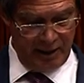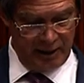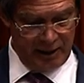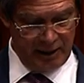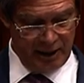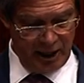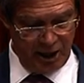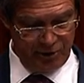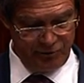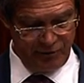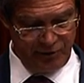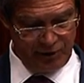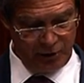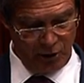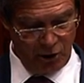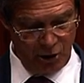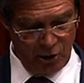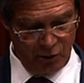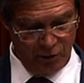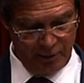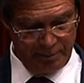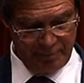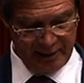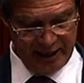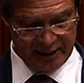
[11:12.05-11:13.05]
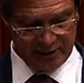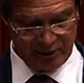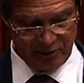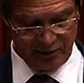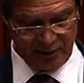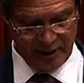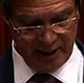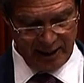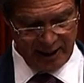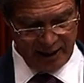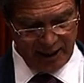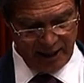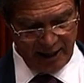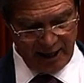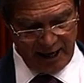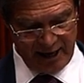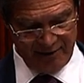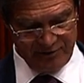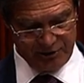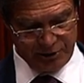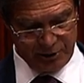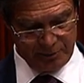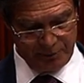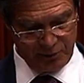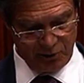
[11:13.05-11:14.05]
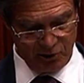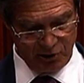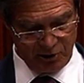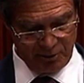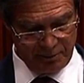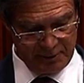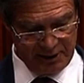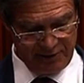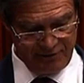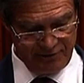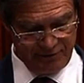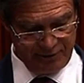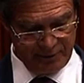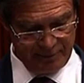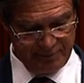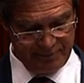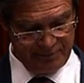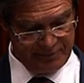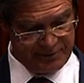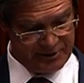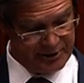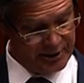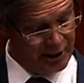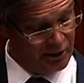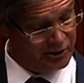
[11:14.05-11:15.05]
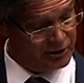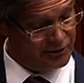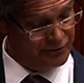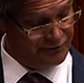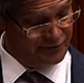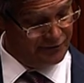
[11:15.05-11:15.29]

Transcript: Godfrey Lowe and Michael Goddard have supported me from start to